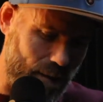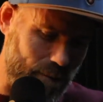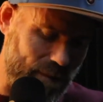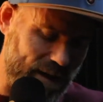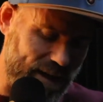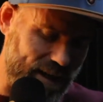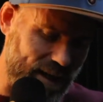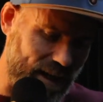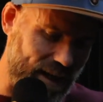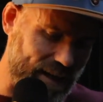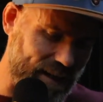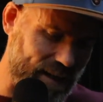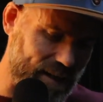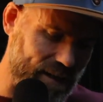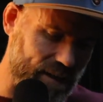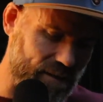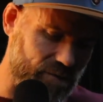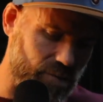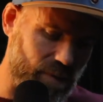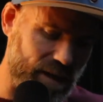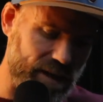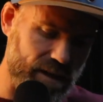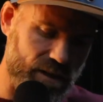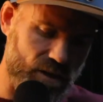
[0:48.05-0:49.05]
mean, like,
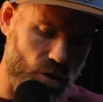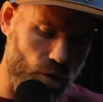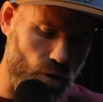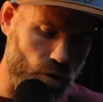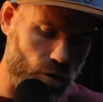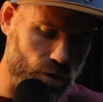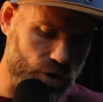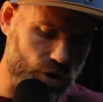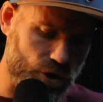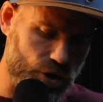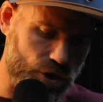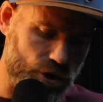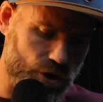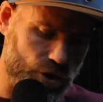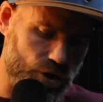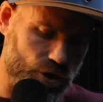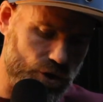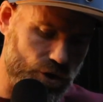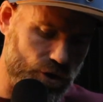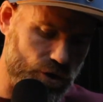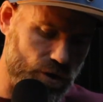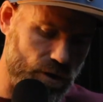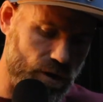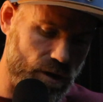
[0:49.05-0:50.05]
you've been a
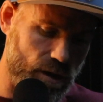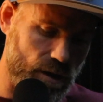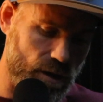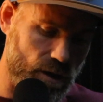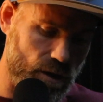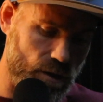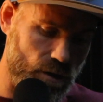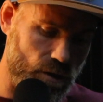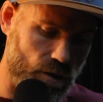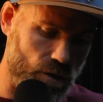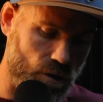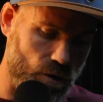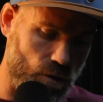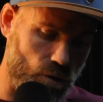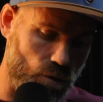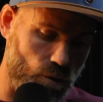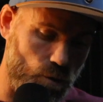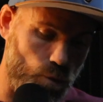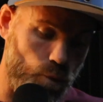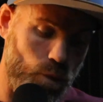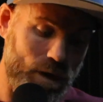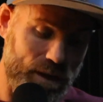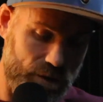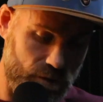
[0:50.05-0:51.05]
coach
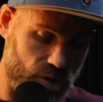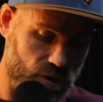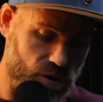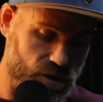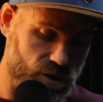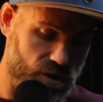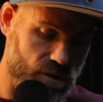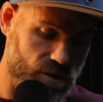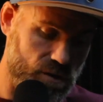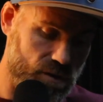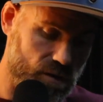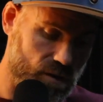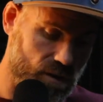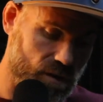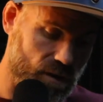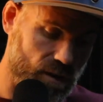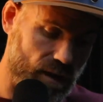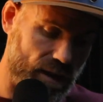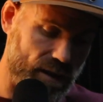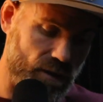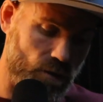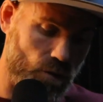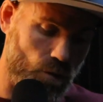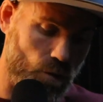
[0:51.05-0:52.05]
with us,
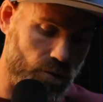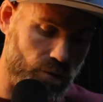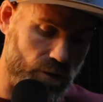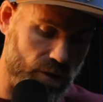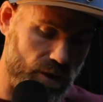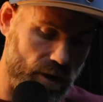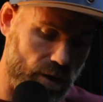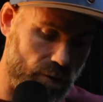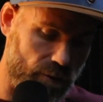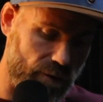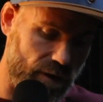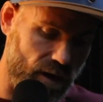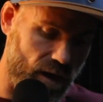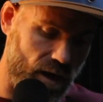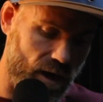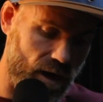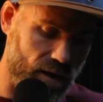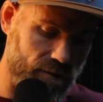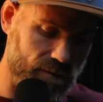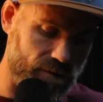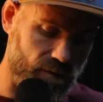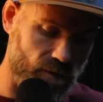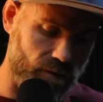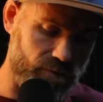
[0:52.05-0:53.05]
like, over a year and a
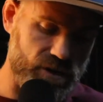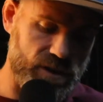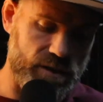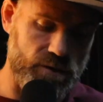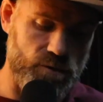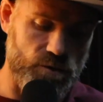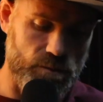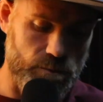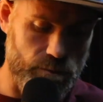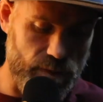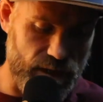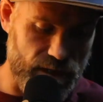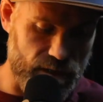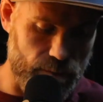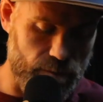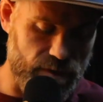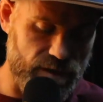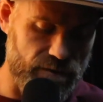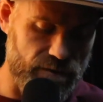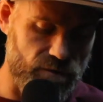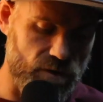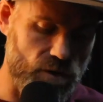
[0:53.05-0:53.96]
half. Obviously, you've been a bit of a